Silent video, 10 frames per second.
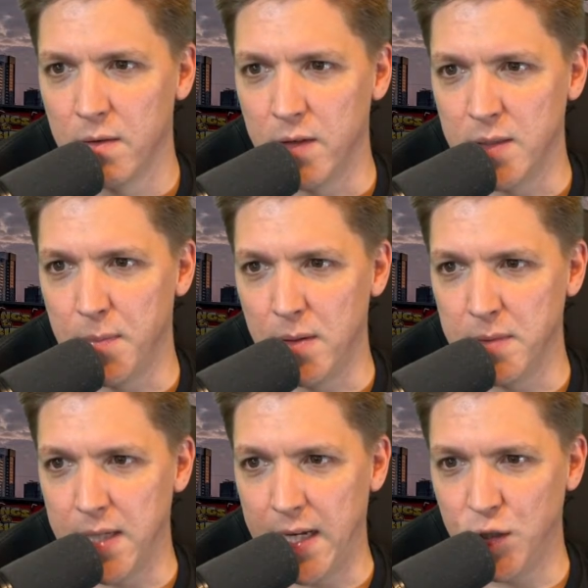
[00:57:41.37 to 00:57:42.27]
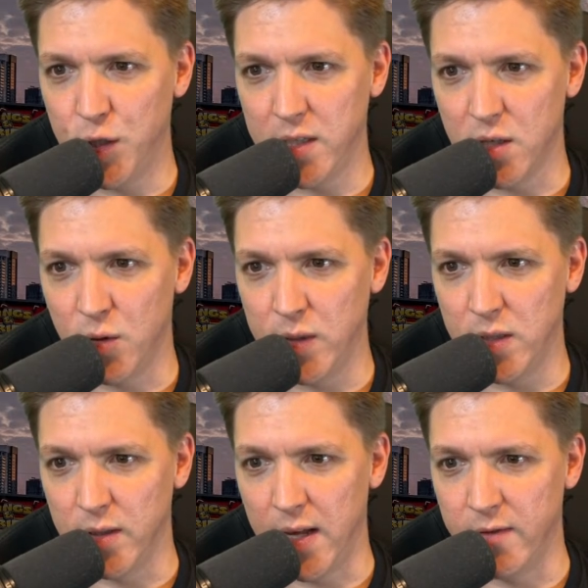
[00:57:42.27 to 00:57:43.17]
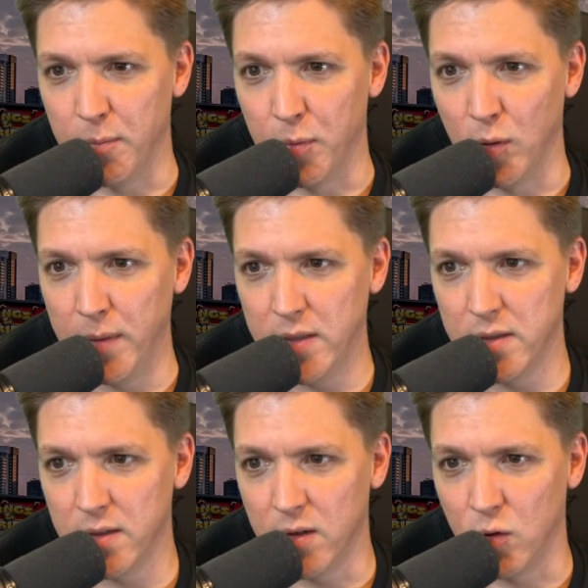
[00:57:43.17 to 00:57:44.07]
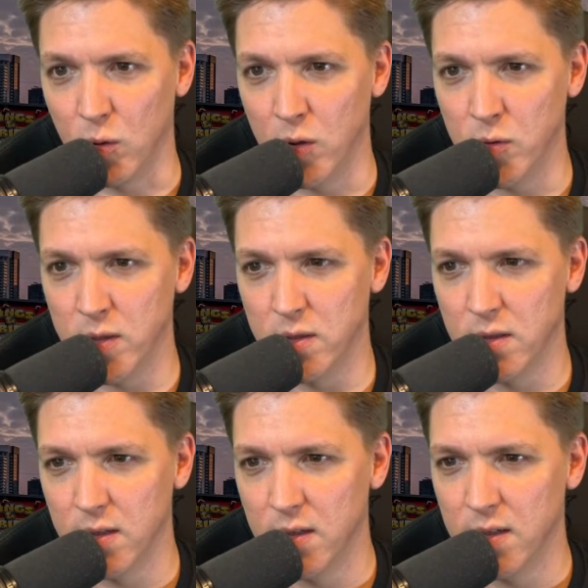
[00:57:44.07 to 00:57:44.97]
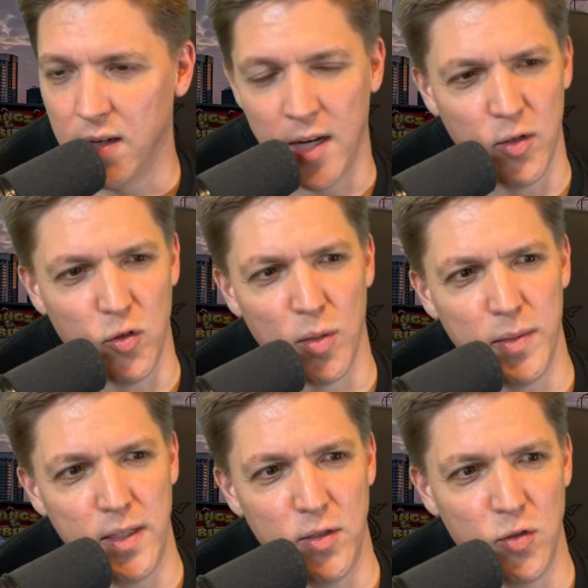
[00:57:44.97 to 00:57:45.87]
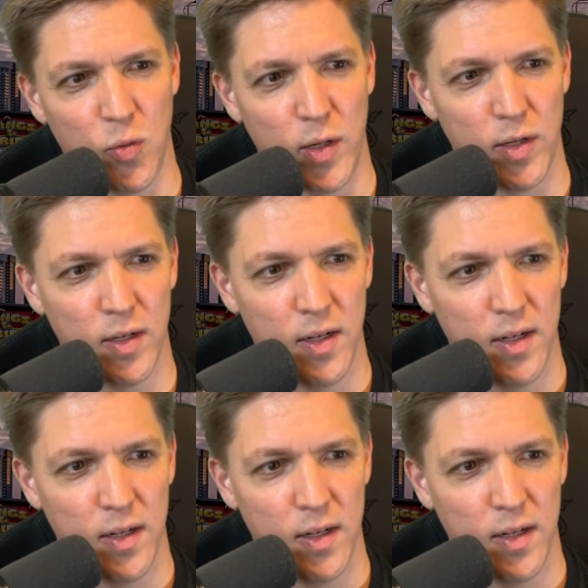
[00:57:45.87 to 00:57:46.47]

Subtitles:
Fist bumps, handshakes, always. Do they have a permit? Gross. I don't normally do Twitter.